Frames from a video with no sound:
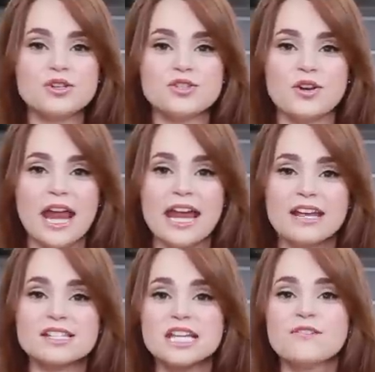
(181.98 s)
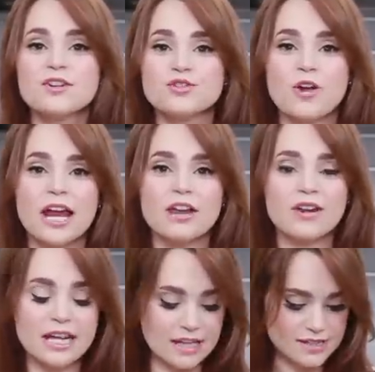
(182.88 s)
use your hands, give your dry
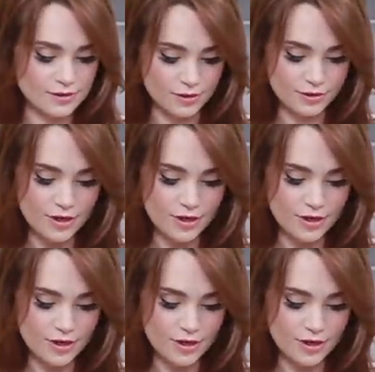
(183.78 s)
ingredients a little